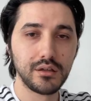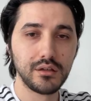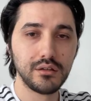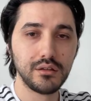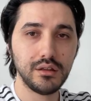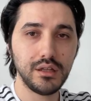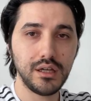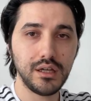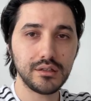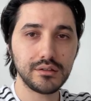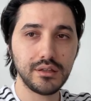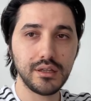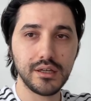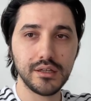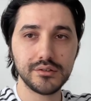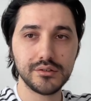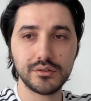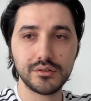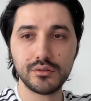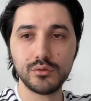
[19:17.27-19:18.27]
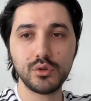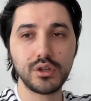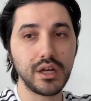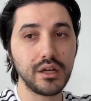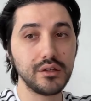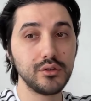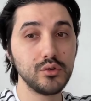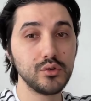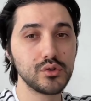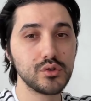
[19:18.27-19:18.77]
Like that, you
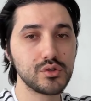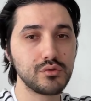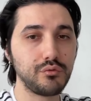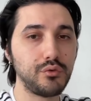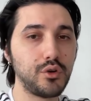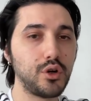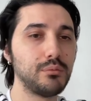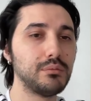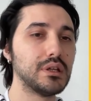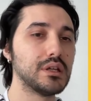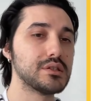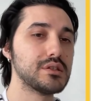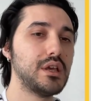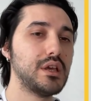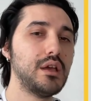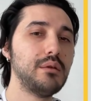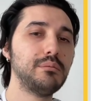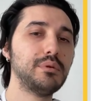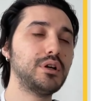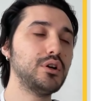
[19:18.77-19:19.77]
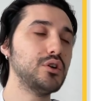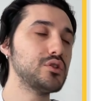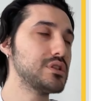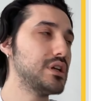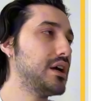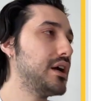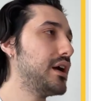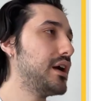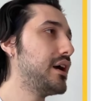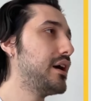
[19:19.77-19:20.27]
can use formulas. Because
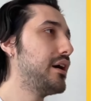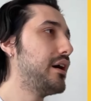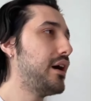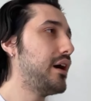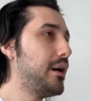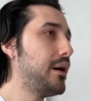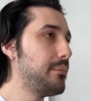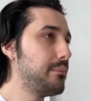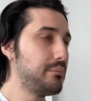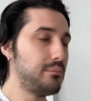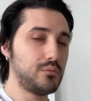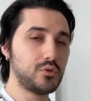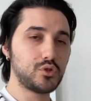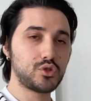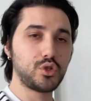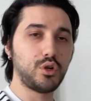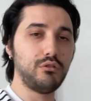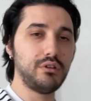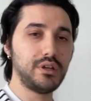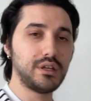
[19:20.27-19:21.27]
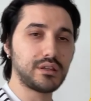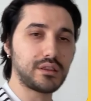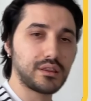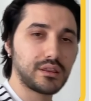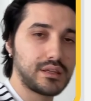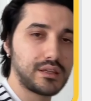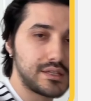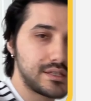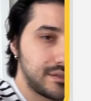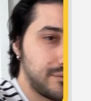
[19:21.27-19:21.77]
I'm showing this